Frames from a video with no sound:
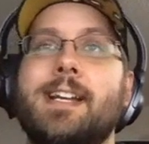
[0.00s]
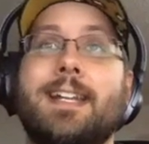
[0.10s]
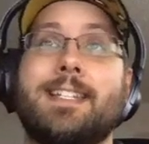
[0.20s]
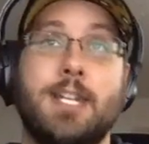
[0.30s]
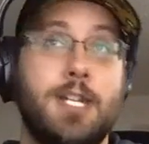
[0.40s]

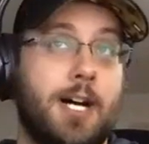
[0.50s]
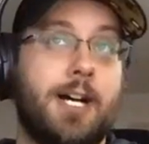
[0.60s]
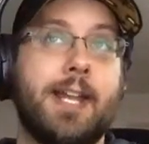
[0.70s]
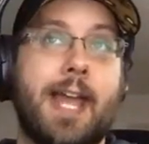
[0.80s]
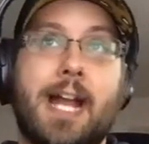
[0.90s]
it's
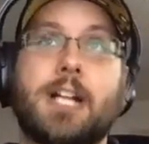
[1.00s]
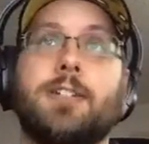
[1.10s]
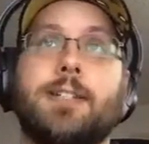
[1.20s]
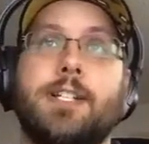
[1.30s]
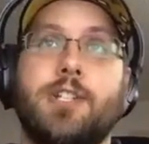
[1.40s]
not
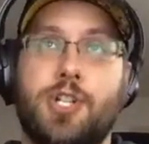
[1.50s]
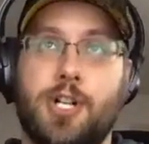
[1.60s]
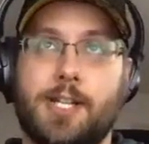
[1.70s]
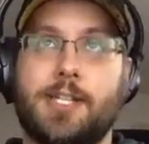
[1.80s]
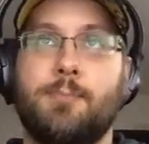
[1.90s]
actually
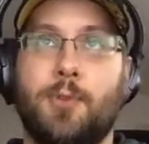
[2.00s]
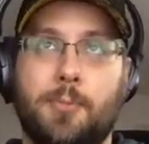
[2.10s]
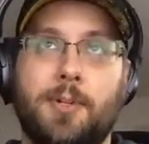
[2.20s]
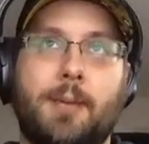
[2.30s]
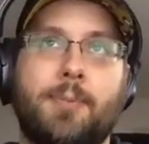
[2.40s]
just
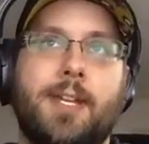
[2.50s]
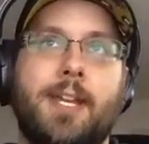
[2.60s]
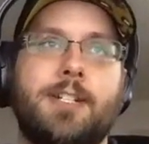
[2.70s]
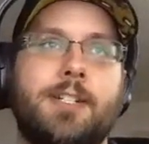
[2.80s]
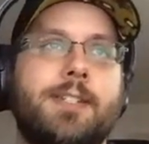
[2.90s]
mobile
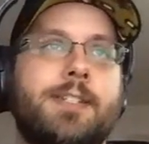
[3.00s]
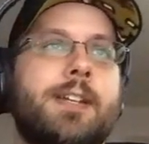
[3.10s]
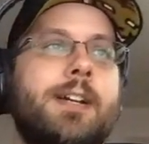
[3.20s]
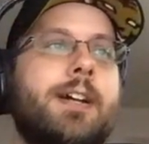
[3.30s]
applications.